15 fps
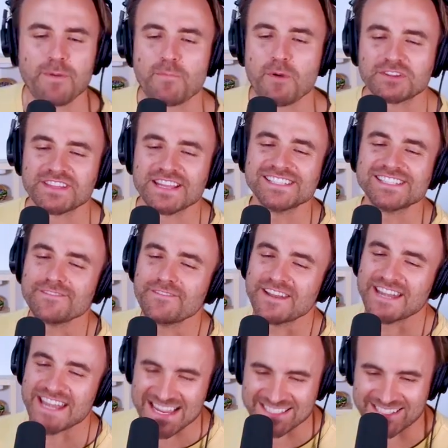birthday to
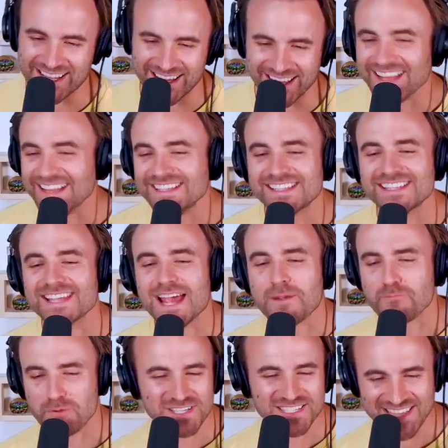Vanessa in
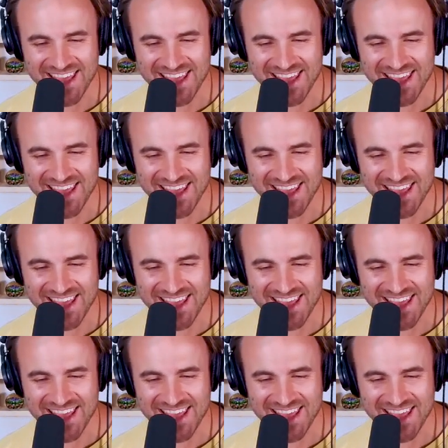Cypress,